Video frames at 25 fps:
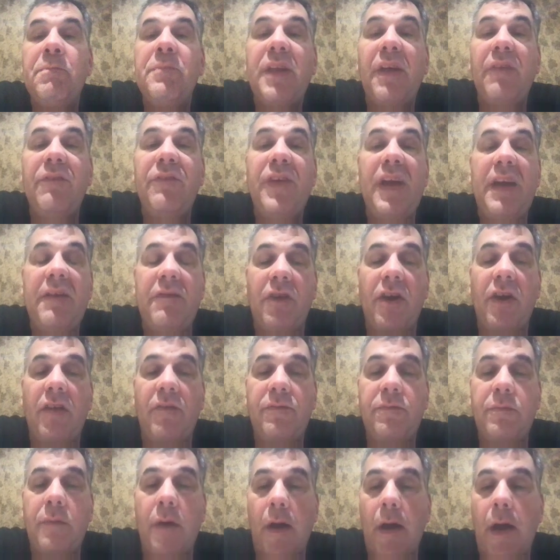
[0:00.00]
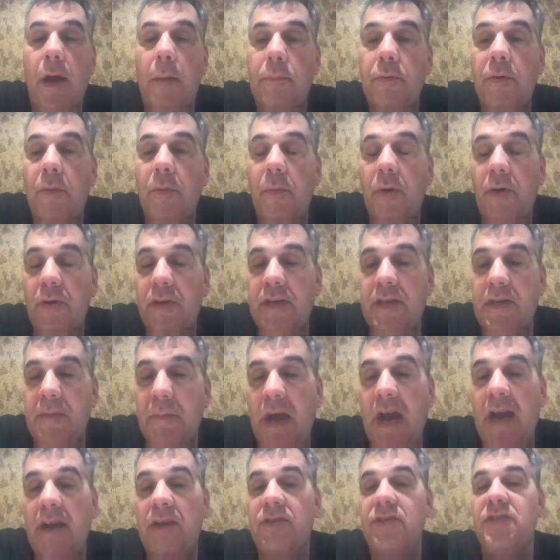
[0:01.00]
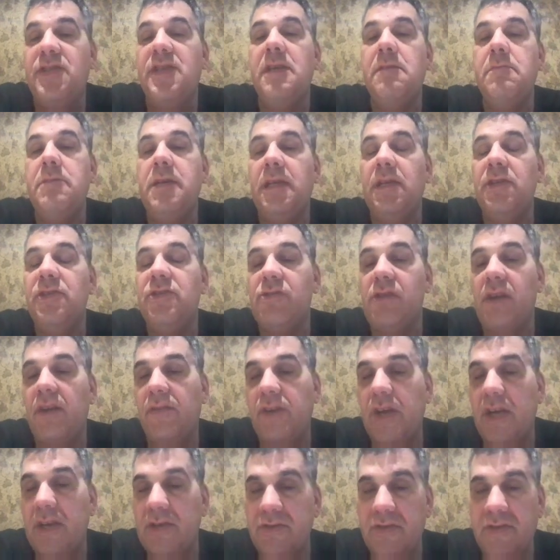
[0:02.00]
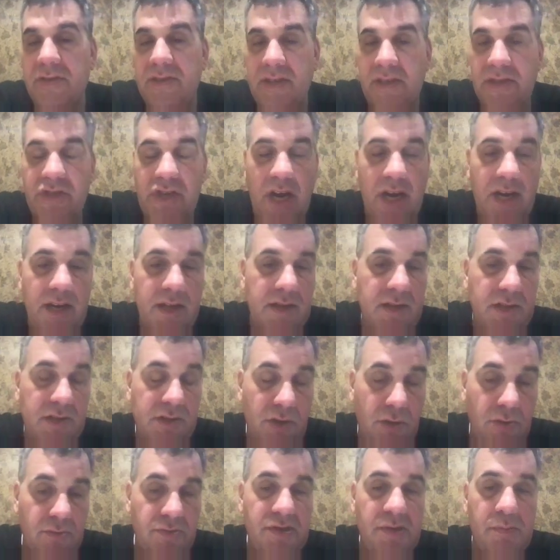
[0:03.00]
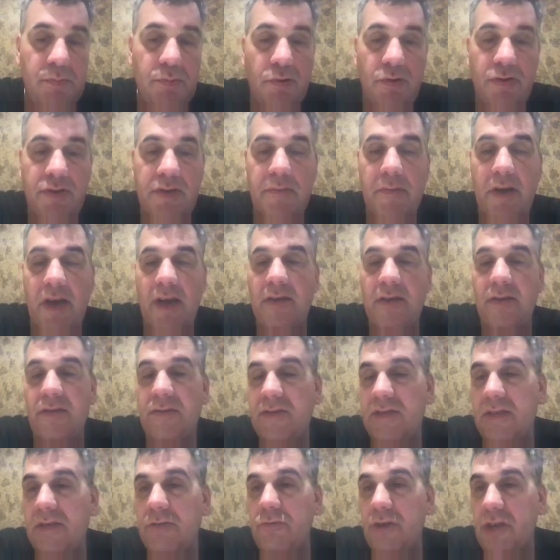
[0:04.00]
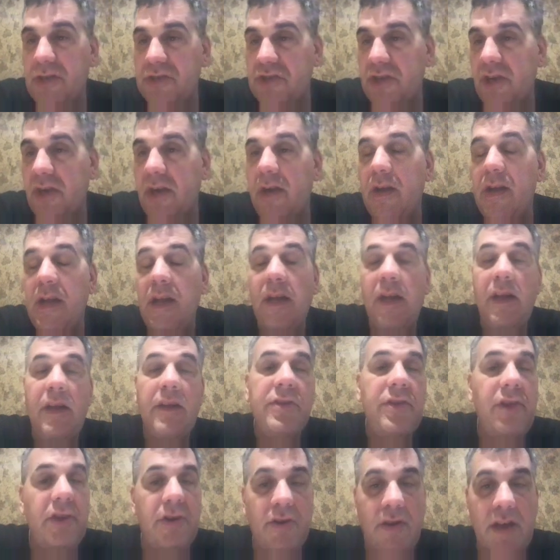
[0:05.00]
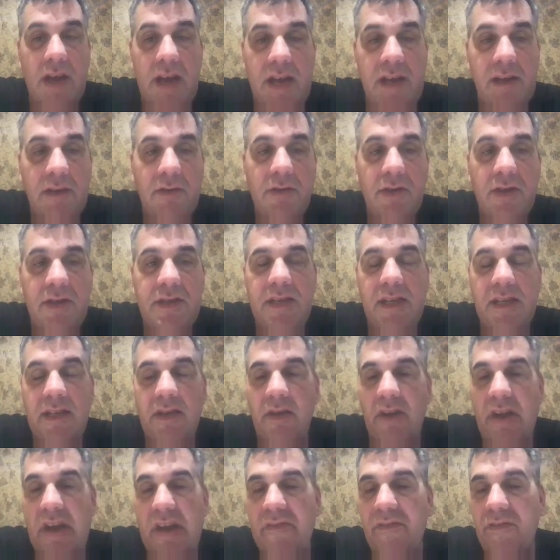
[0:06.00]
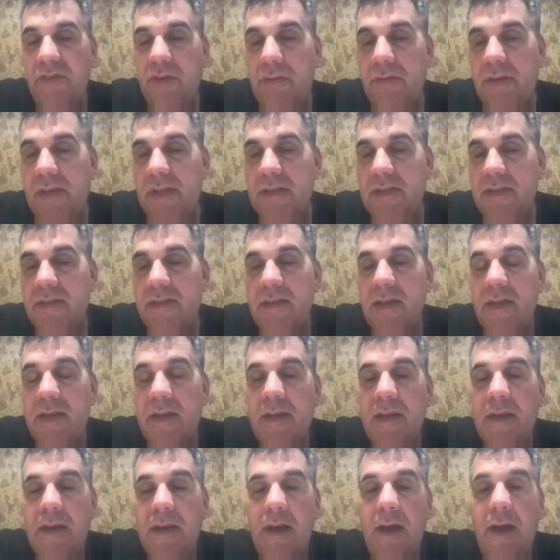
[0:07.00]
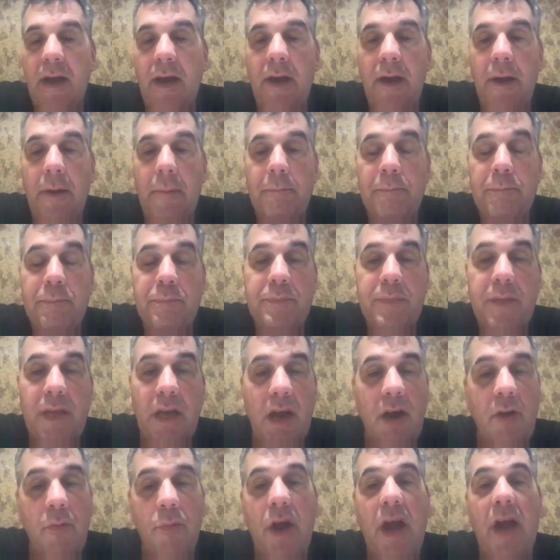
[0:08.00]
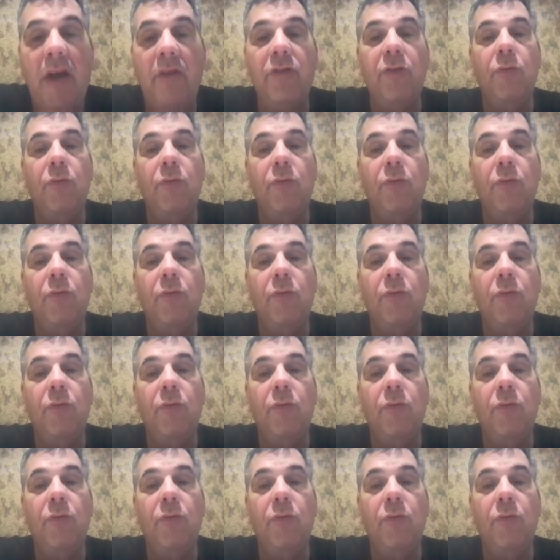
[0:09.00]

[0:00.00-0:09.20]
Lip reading: in favor of promoting democracy, because you have countries like China that don't support democracy, Russia, that are increasing their influence around the